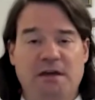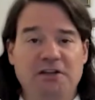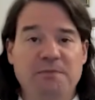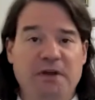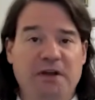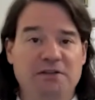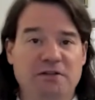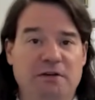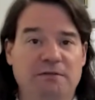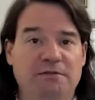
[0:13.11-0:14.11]
It depends
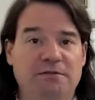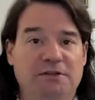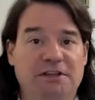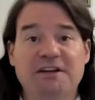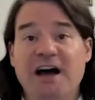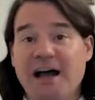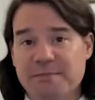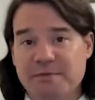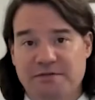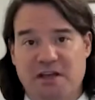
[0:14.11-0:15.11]
on the
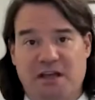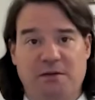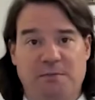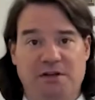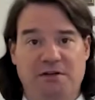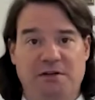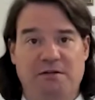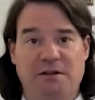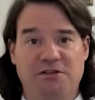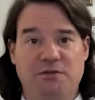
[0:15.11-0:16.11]
type of second opinion
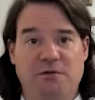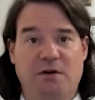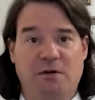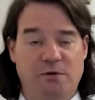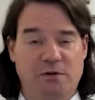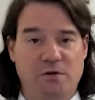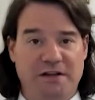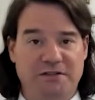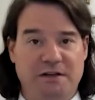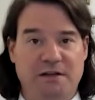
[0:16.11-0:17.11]
that you are
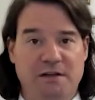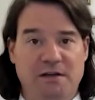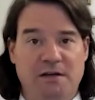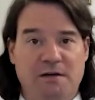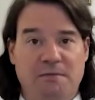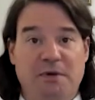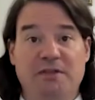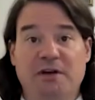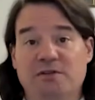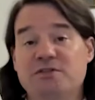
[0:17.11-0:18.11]
requesting, but
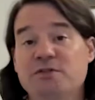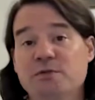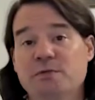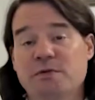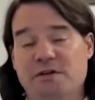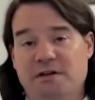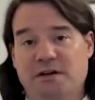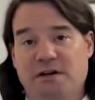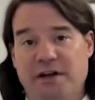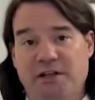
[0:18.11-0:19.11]
there are two
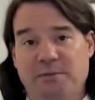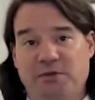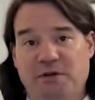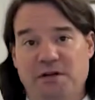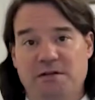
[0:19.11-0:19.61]
available